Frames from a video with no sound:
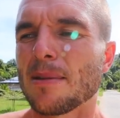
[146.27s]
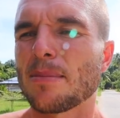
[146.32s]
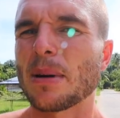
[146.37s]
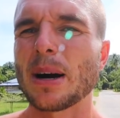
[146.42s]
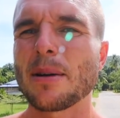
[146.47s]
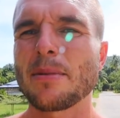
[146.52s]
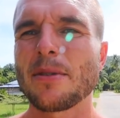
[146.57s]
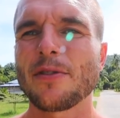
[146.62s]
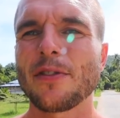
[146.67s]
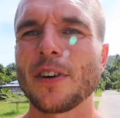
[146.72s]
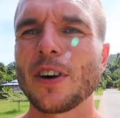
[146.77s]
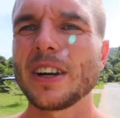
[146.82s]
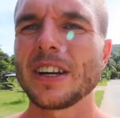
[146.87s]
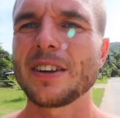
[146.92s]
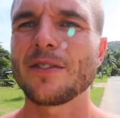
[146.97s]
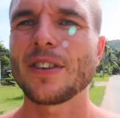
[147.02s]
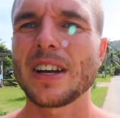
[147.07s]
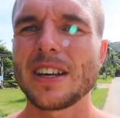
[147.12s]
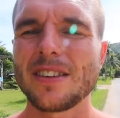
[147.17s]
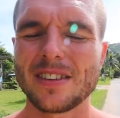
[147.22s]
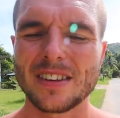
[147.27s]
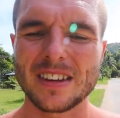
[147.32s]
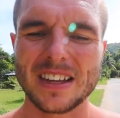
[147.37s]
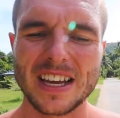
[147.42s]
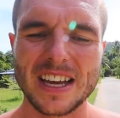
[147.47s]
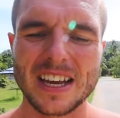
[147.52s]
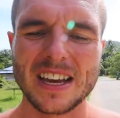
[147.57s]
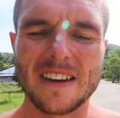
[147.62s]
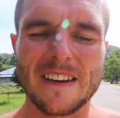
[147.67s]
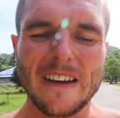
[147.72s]
But I've been finding
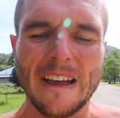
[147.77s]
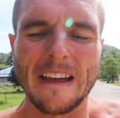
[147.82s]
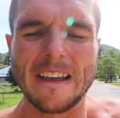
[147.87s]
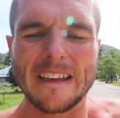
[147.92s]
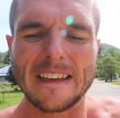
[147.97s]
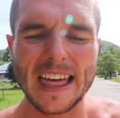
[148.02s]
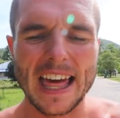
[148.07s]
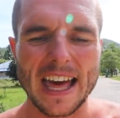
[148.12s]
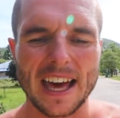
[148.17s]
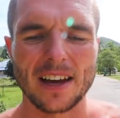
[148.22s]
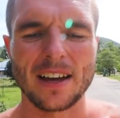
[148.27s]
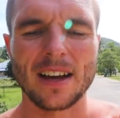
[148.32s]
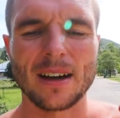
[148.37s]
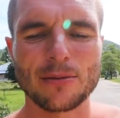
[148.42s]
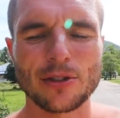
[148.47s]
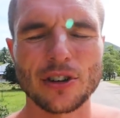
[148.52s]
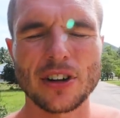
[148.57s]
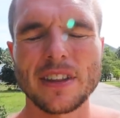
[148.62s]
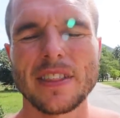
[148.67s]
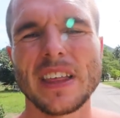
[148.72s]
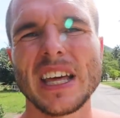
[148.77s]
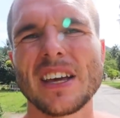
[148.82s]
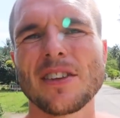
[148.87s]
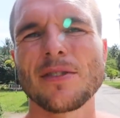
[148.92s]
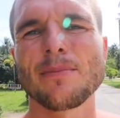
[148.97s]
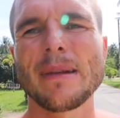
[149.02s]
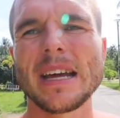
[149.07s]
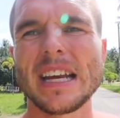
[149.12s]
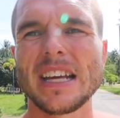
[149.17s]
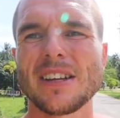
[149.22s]
recently, yeah, I'm trying to think
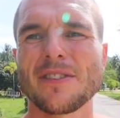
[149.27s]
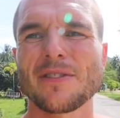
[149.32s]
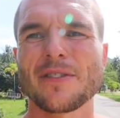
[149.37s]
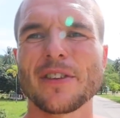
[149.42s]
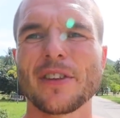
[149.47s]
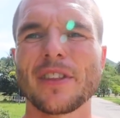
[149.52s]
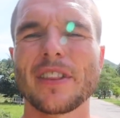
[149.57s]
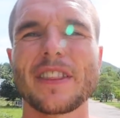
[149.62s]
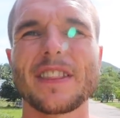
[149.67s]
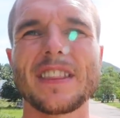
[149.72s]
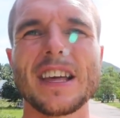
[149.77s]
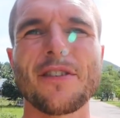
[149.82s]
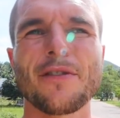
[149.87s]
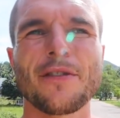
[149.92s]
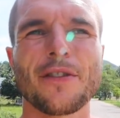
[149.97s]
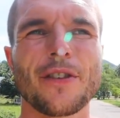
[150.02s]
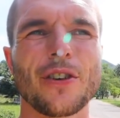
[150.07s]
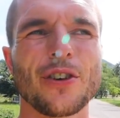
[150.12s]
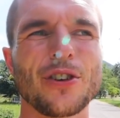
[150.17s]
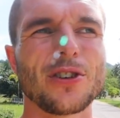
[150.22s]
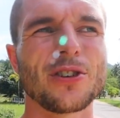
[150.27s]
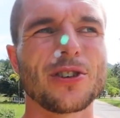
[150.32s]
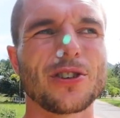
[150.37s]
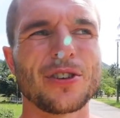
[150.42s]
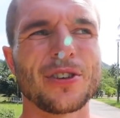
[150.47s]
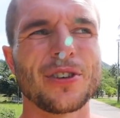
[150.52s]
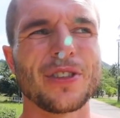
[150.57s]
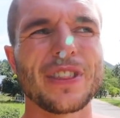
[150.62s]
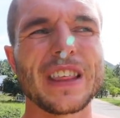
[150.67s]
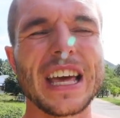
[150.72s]
as many different
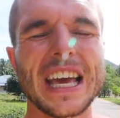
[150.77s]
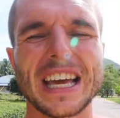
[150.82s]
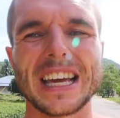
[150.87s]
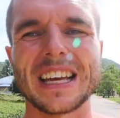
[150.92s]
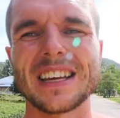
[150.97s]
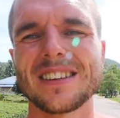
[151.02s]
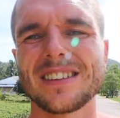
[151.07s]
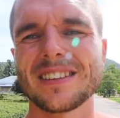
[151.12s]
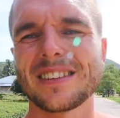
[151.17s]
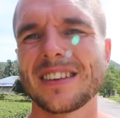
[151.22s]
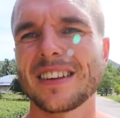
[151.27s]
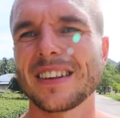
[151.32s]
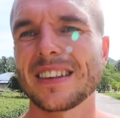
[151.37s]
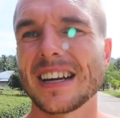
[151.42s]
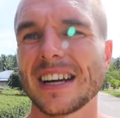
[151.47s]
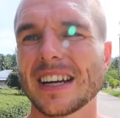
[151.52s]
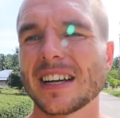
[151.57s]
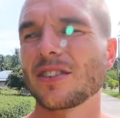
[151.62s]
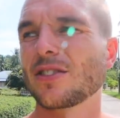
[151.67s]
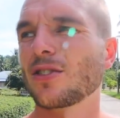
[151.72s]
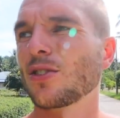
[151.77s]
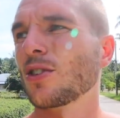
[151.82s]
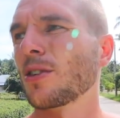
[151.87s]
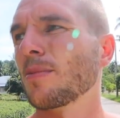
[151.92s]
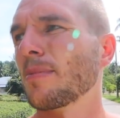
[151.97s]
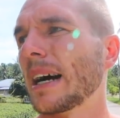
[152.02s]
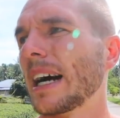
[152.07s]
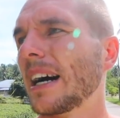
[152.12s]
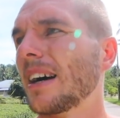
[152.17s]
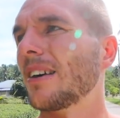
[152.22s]
things that I can talk
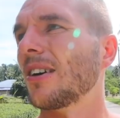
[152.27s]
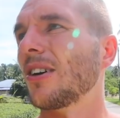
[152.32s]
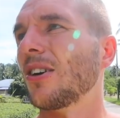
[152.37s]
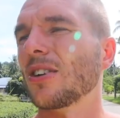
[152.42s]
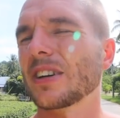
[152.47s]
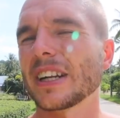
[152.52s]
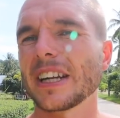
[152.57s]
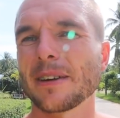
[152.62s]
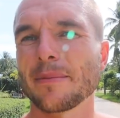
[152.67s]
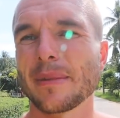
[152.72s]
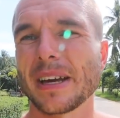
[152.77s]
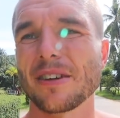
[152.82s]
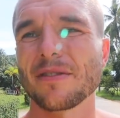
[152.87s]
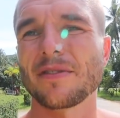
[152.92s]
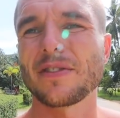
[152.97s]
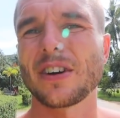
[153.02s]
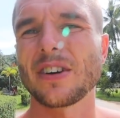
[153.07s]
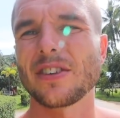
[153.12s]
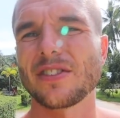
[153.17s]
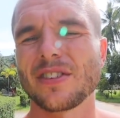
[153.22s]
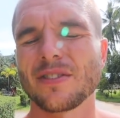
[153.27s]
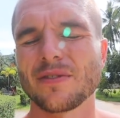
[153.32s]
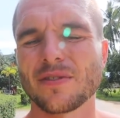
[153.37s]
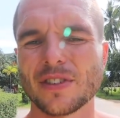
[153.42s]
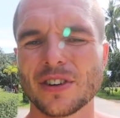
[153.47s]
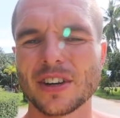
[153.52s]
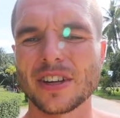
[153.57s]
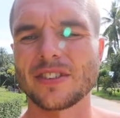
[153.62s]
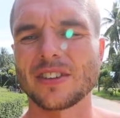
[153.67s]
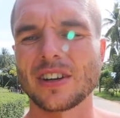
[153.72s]
about on intermittent fasting,
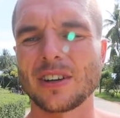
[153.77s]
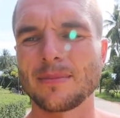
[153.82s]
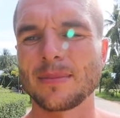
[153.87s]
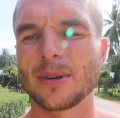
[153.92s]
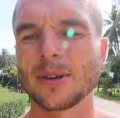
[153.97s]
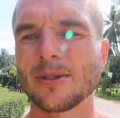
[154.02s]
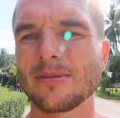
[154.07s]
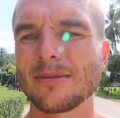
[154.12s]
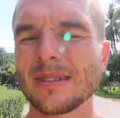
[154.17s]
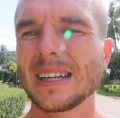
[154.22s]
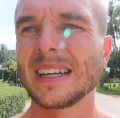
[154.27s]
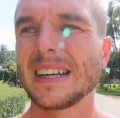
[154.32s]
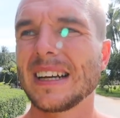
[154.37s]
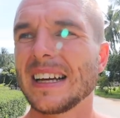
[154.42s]
for example,